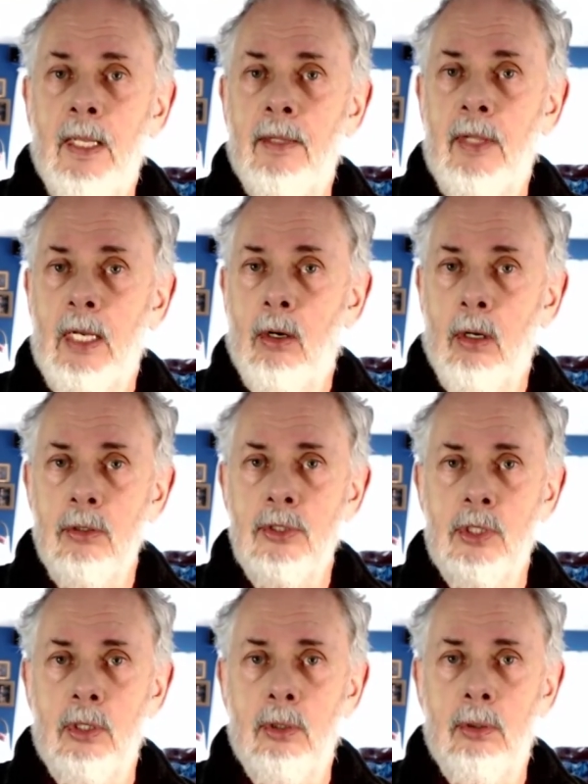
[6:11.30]
they
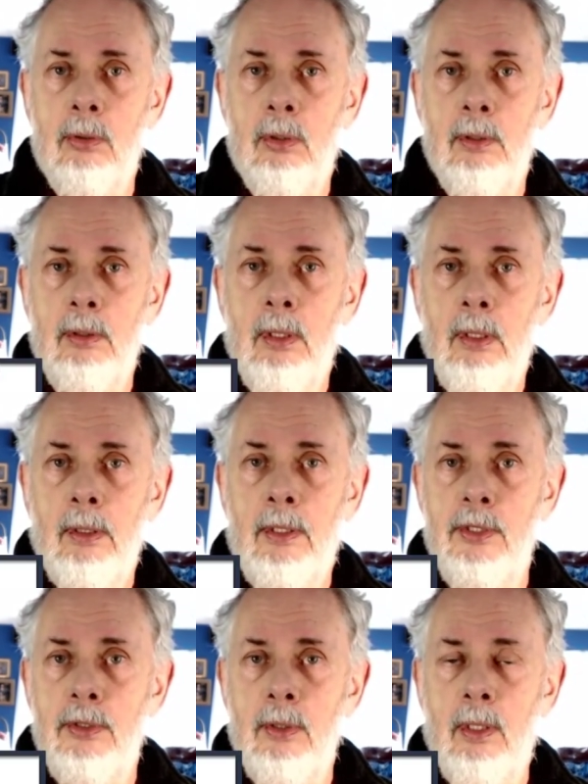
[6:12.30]
also
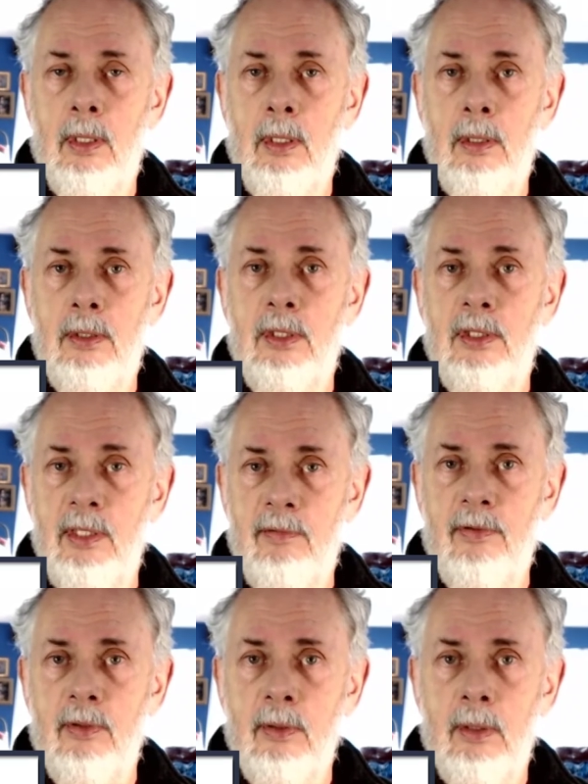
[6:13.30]
can uh,
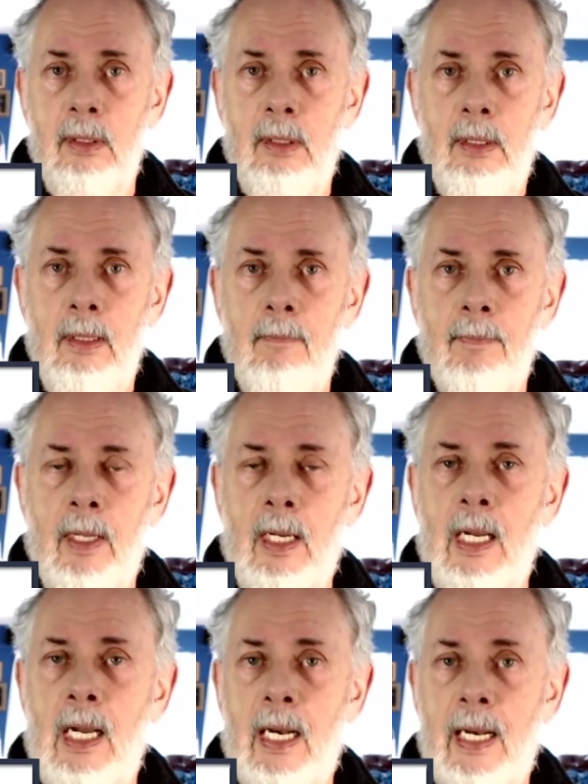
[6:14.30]
deliver a
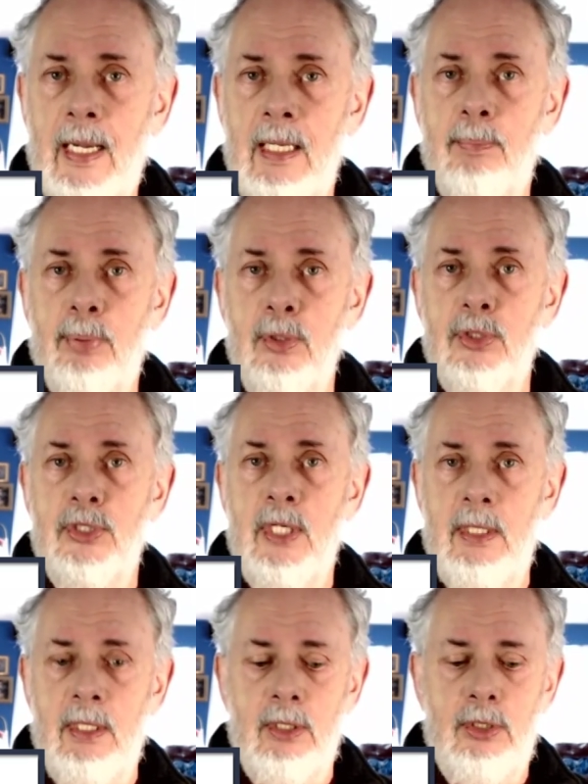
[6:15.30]
high
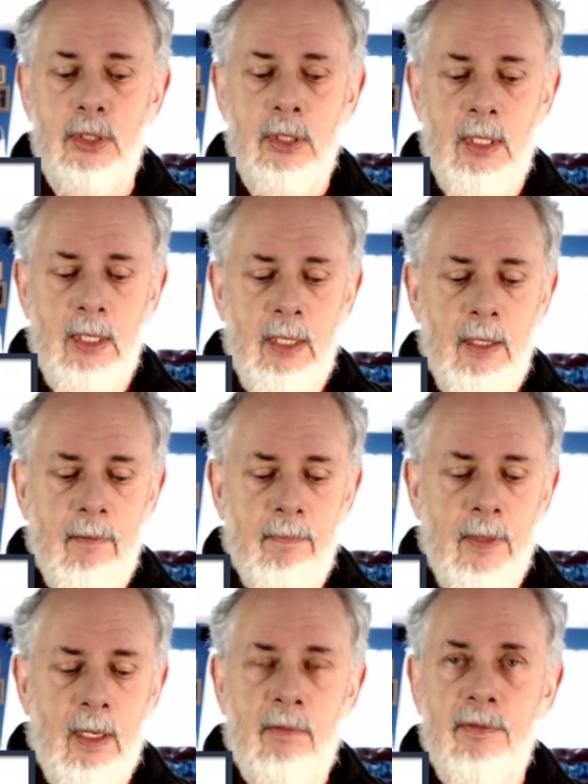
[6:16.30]
percentage
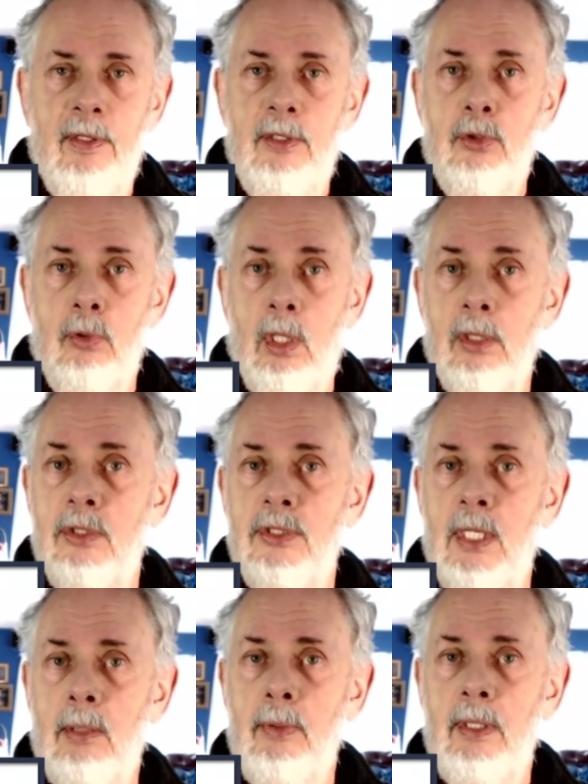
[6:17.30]
of the drugs
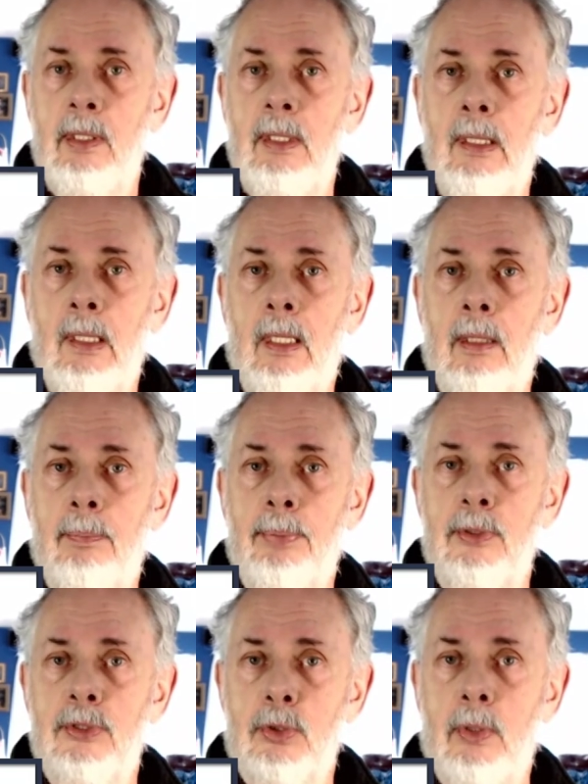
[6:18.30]
that we are
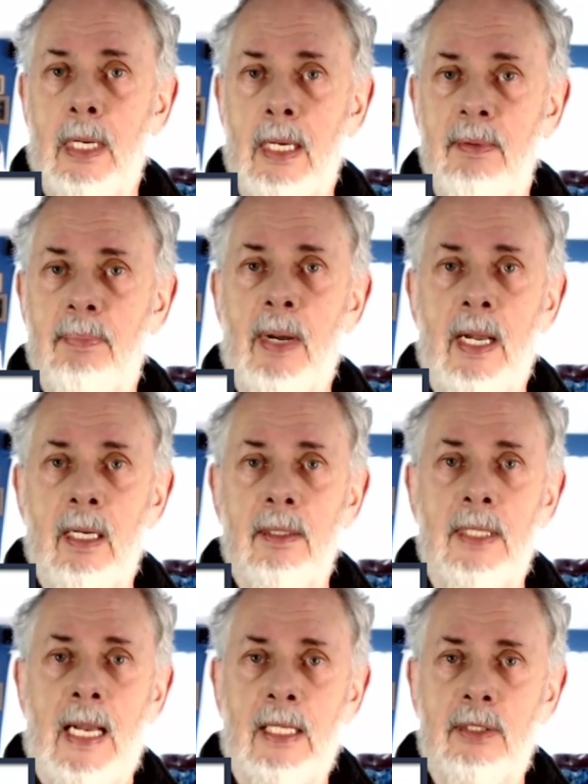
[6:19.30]
prescribed by our
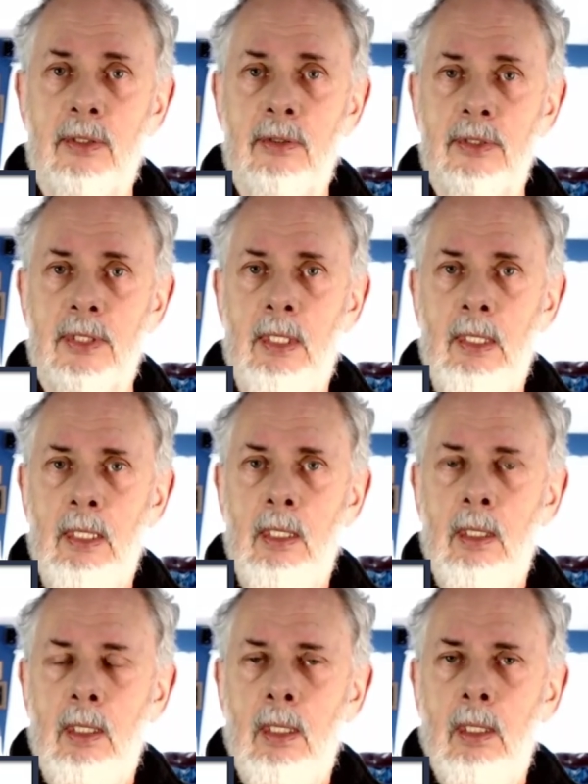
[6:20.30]
doctors
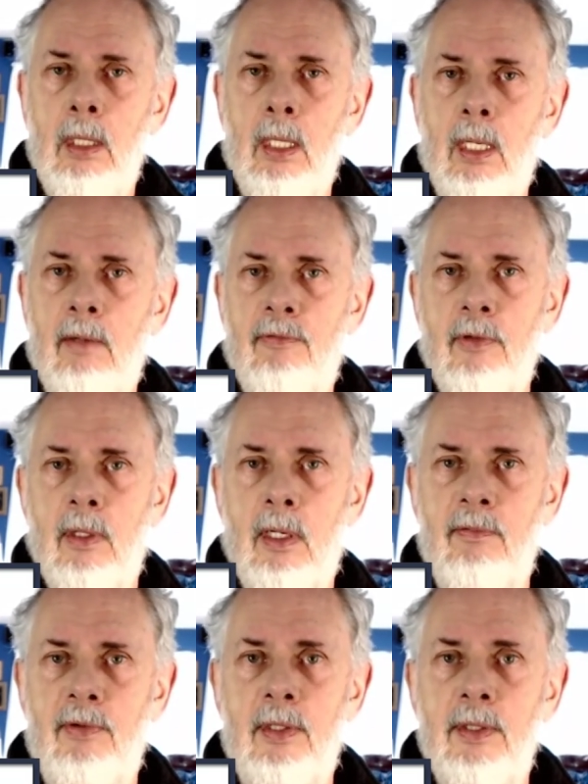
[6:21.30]
Uh, for our
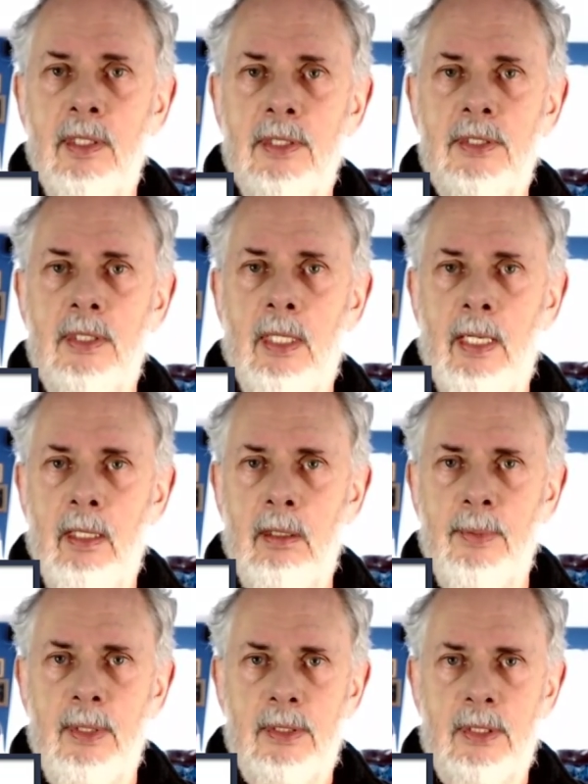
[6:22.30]
various uh,
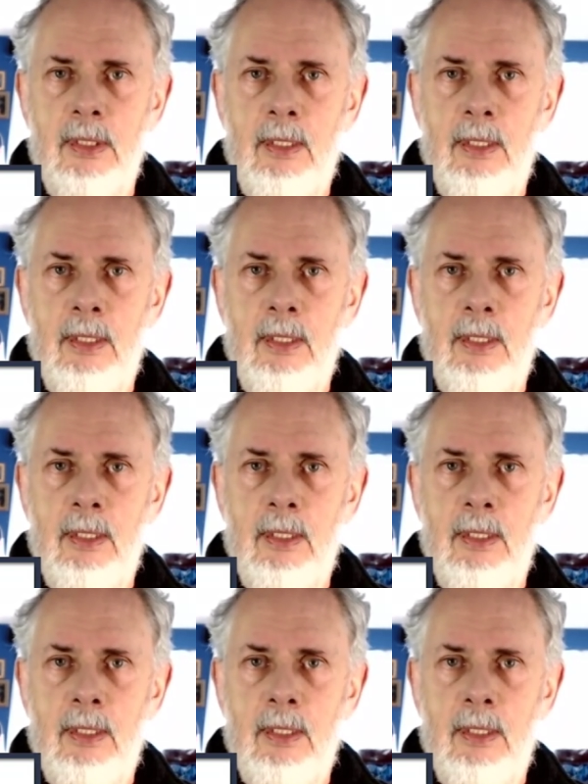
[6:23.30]
elements.